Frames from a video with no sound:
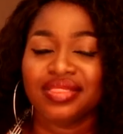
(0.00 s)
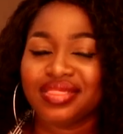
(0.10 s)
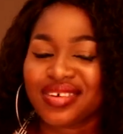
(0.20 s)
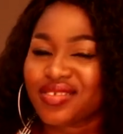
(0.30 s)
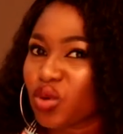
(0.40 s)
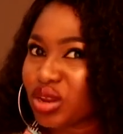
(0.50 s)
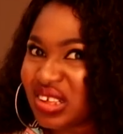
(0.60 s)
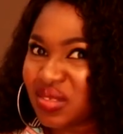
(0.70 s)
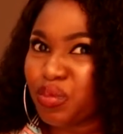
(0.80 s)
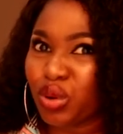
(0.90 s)
This one
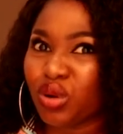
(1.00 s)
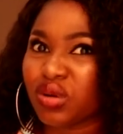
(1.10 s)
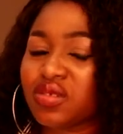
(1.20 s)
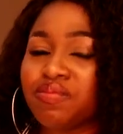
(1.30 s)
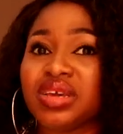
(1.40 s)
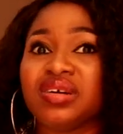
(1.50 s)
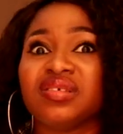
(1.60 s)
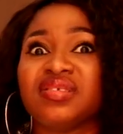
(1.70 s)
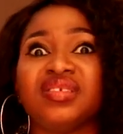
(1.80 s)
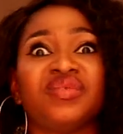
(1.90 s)
is bonus
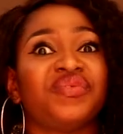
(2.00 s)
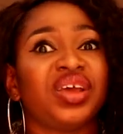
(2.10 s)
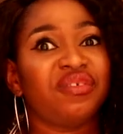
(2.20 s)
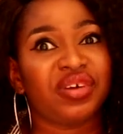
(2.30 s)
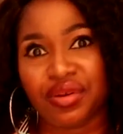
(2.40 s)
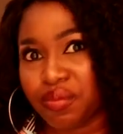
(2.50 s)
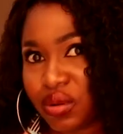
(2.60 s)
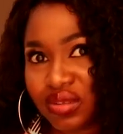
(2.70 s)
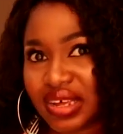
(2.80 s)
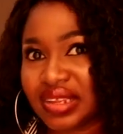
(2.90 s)
because it's very, very
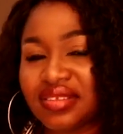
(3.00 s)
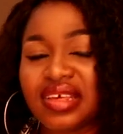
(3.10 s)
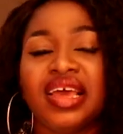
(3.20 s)
important.